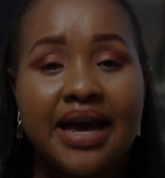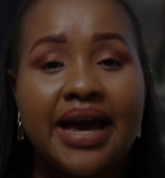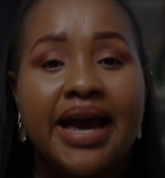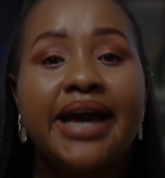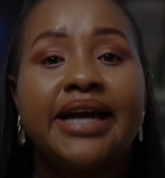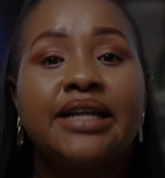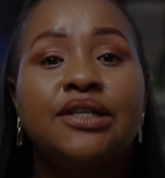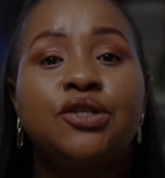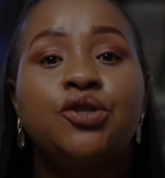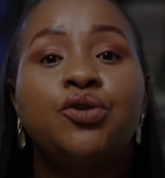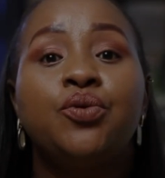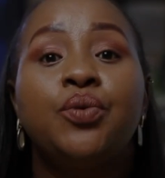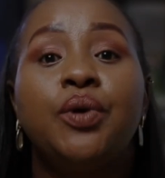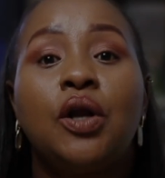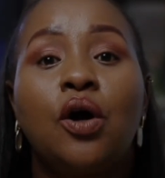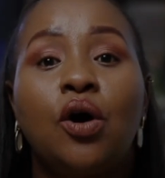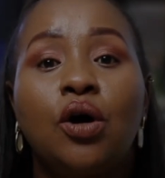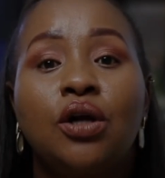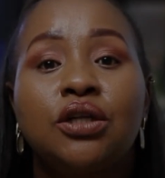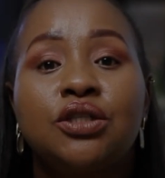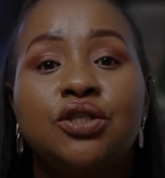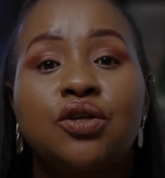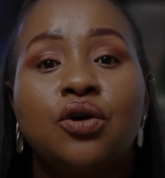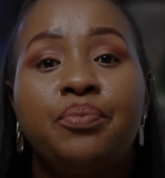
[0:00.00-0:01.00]
and you will
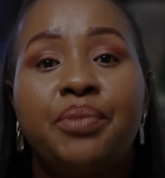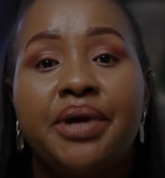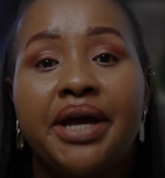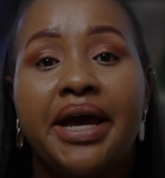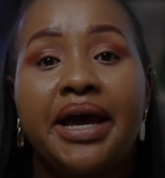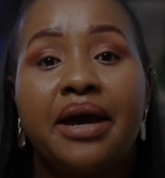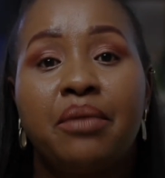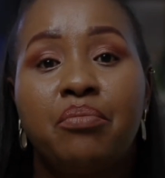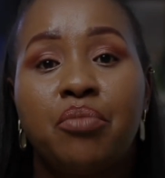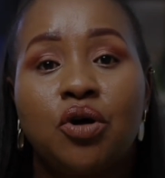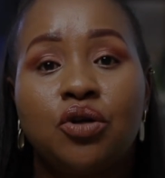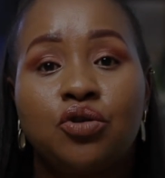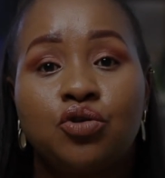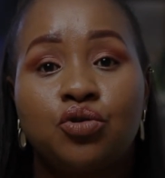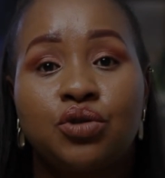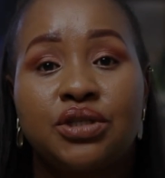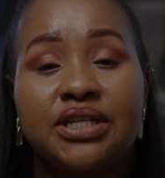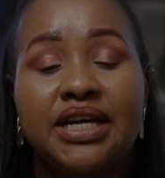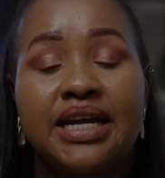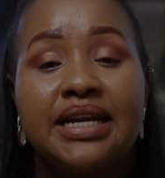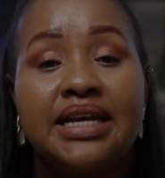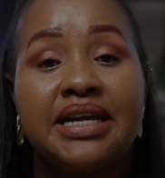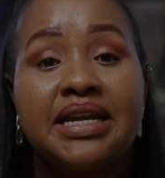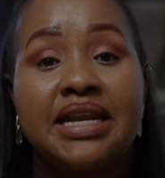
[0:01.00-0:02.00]
also be able to
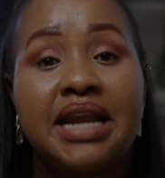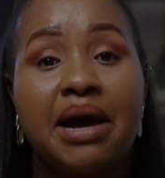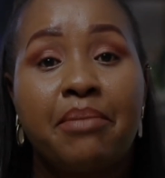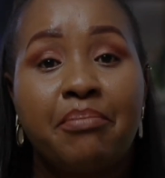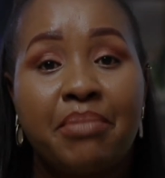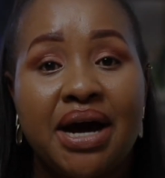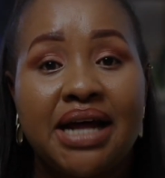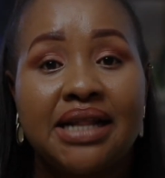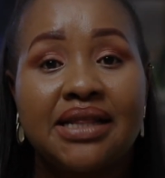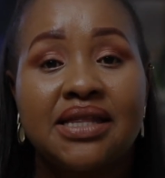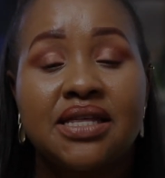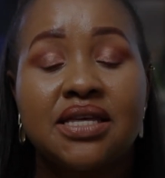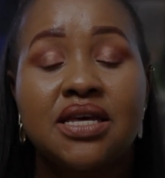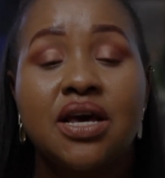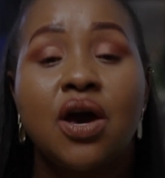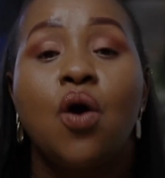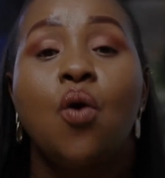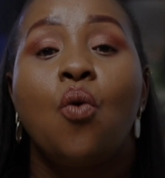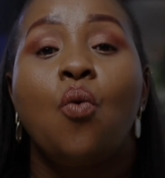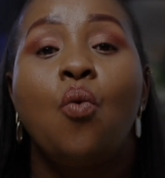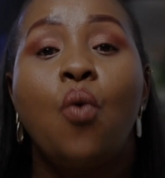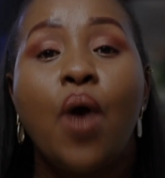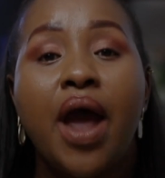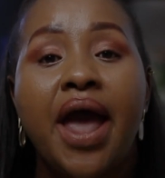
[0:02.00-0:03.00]
tell in a month
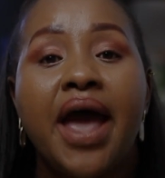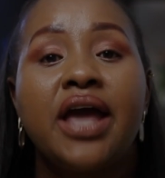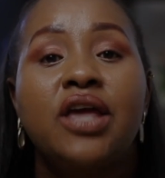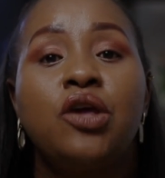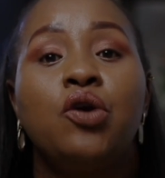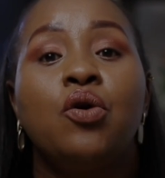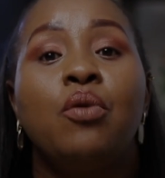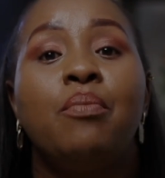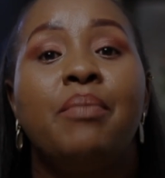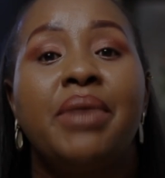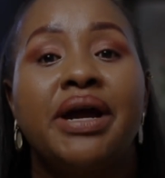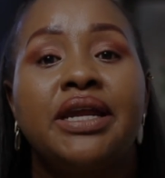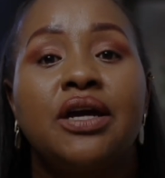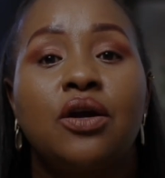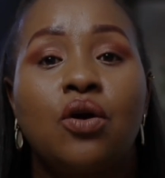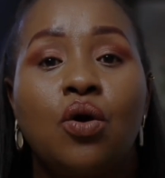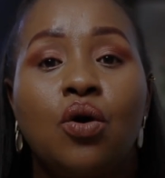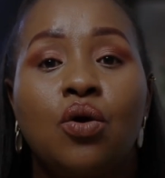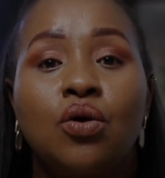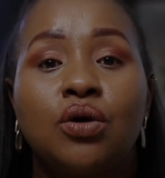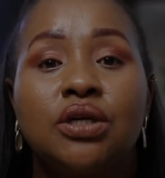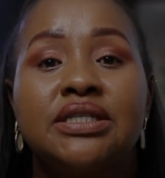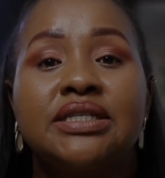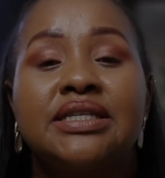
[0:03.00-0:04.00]
where your money
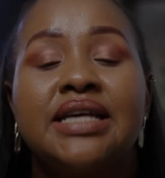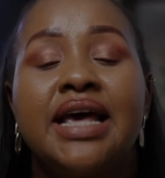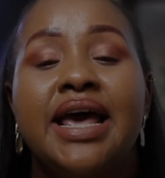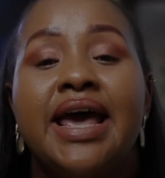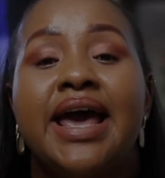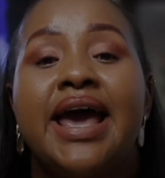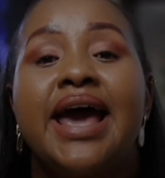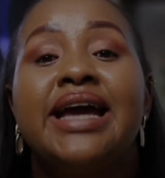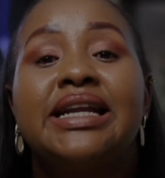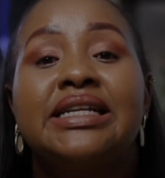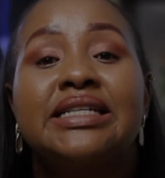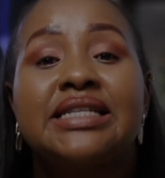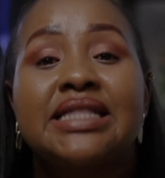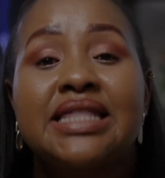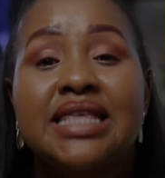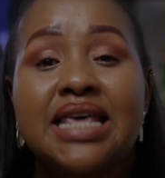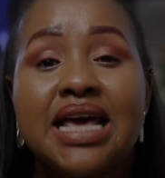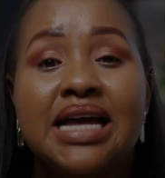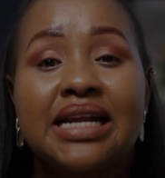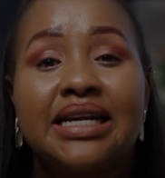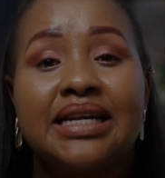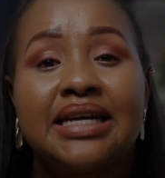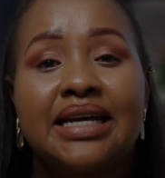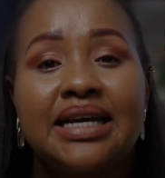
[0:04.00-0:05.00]
goes, and
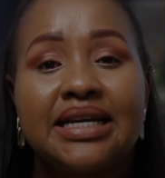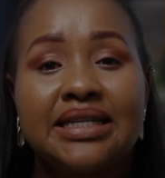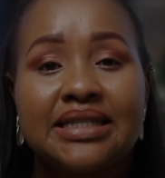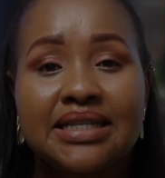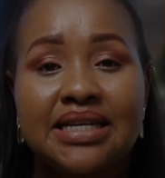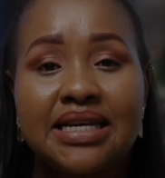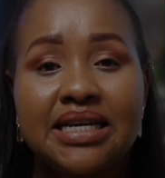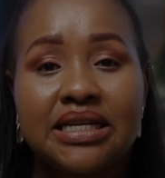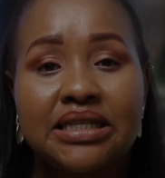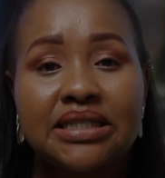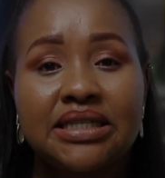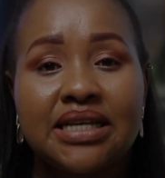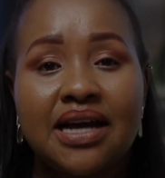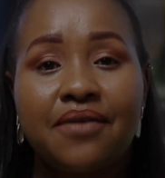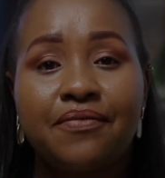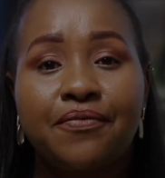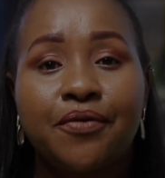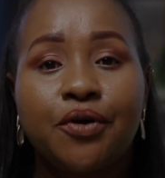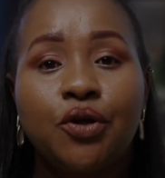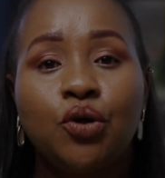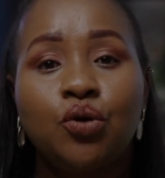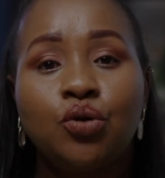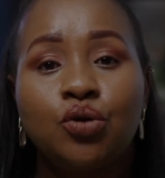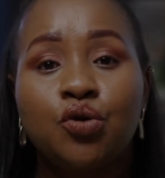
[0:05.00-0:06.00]
then it's easier
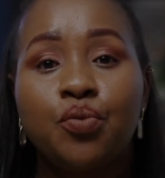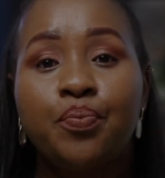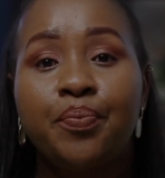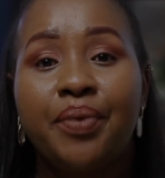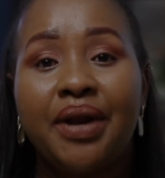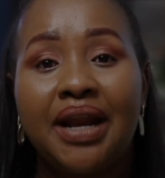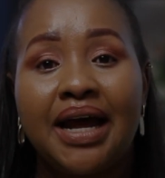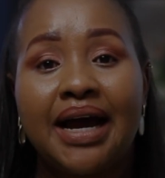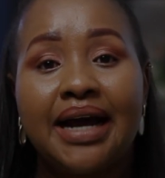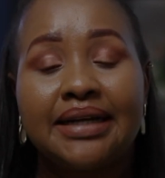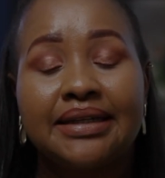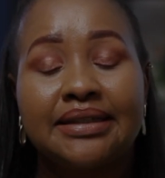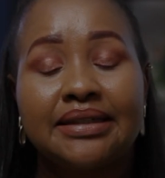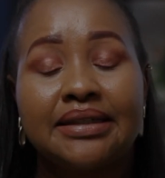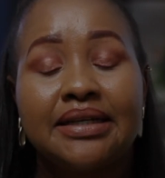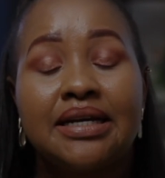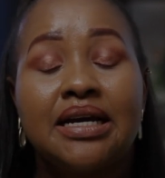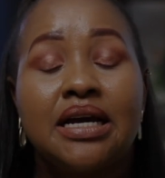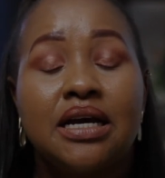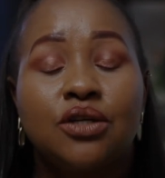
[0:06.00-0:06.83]
for you to plan,